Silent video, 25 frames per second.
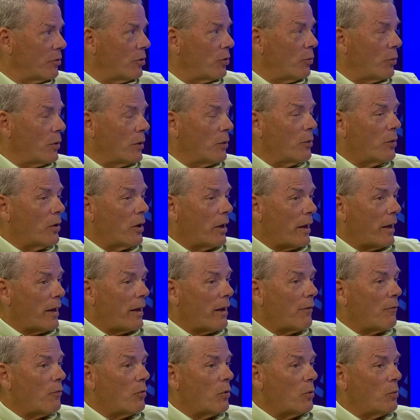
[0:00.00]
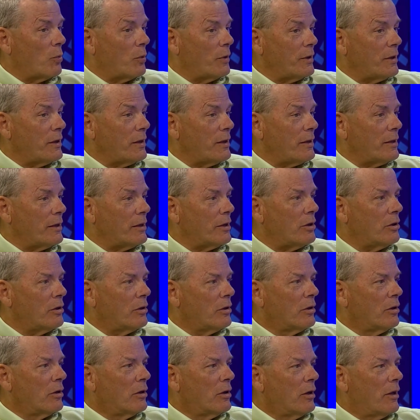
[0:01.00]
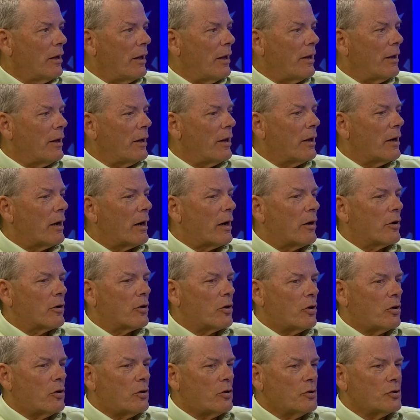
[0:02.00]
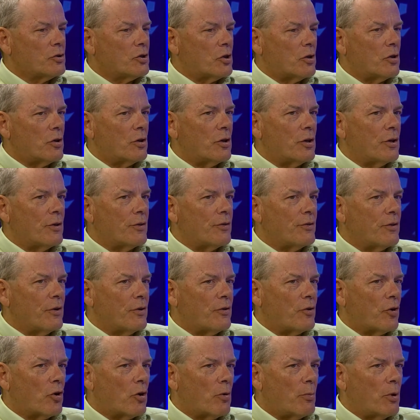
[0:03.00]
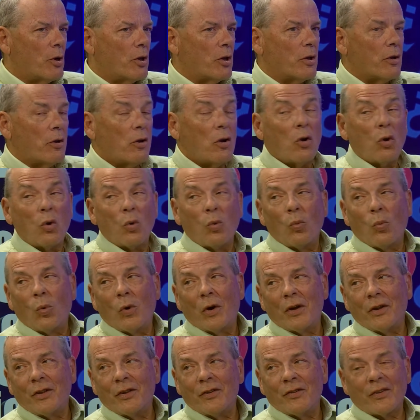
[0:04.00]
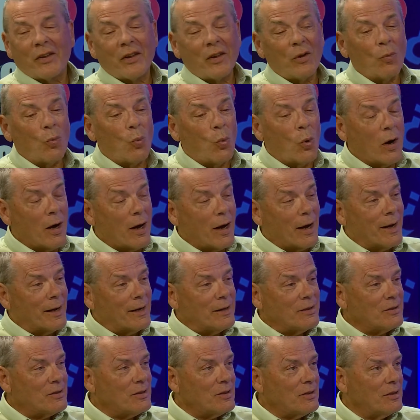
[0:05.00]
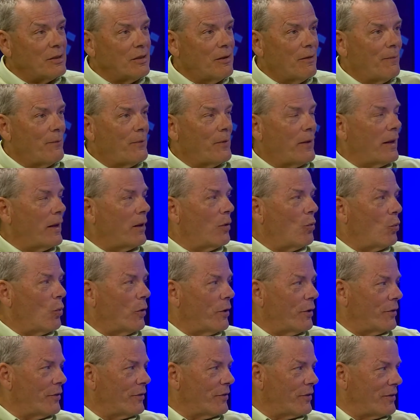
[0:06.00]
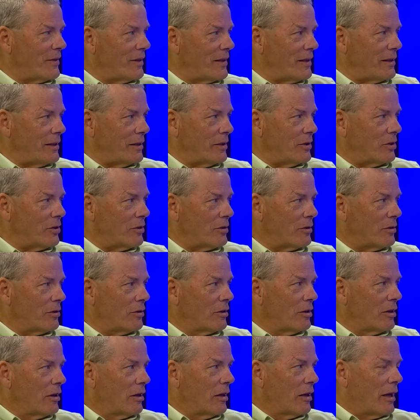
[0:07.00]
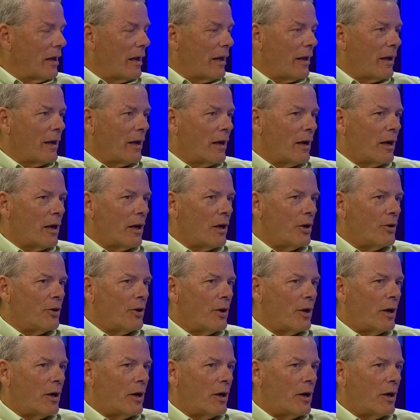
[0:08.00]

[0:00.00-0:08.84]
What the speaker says: You know, we will have what we need. And in our culture, it's determining what is a want and what is a need. And